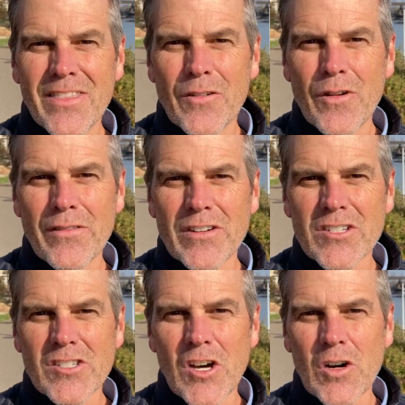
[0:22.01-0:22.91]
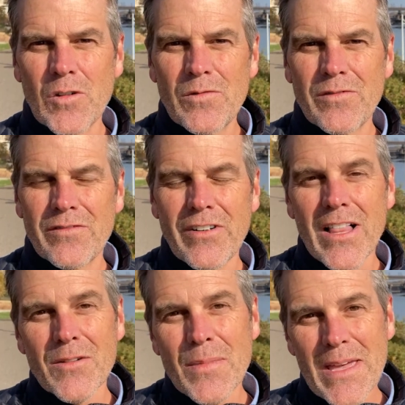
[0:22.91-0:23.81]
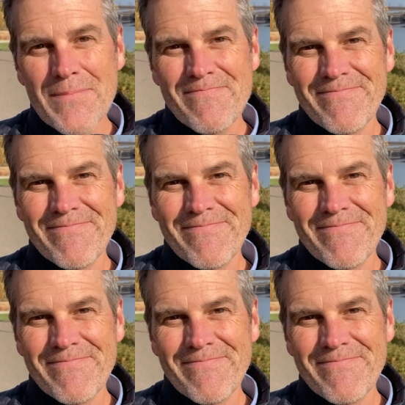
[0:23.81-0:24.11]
the river. So follow me.